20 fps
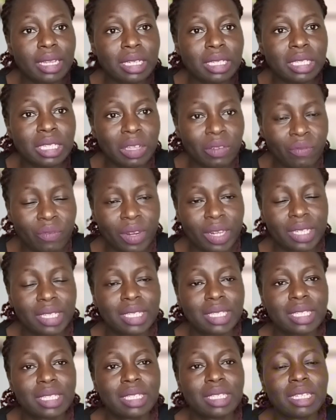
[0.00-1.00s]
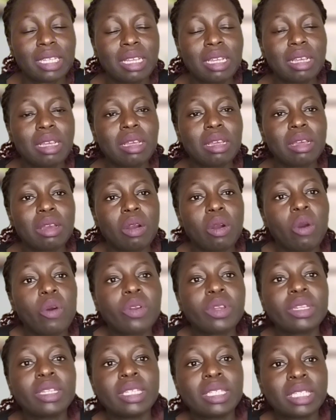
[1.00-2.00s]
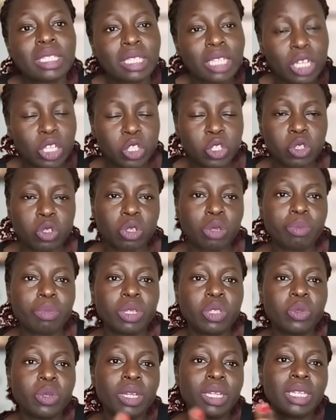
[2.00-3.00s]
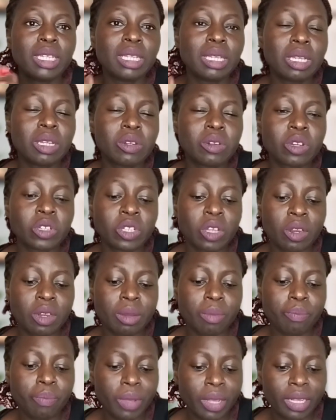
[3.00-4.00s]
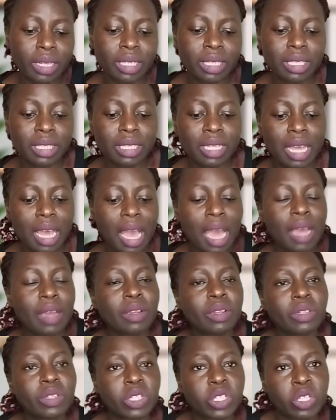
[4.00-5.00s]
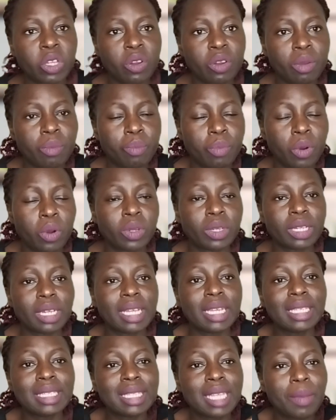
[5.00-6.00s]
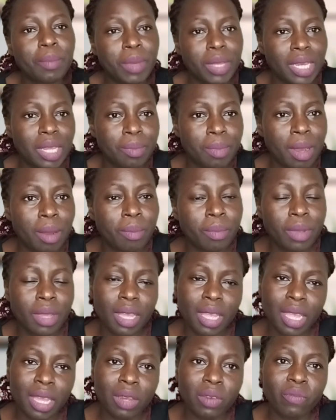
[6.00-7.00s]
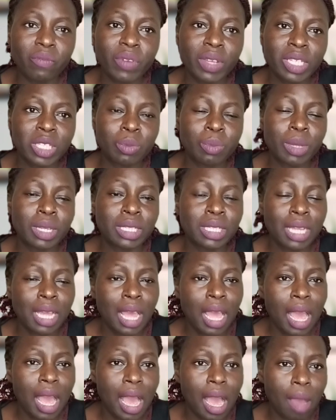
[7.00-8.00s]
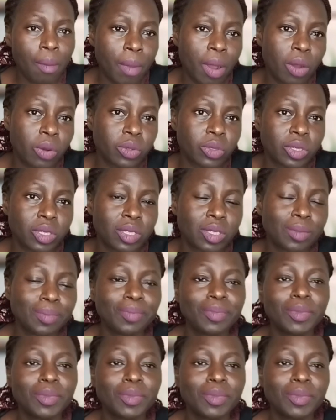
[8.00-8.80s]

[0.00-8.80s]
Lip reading: difference or distinction between treasury bills and treasury bond is the minimum investment amount.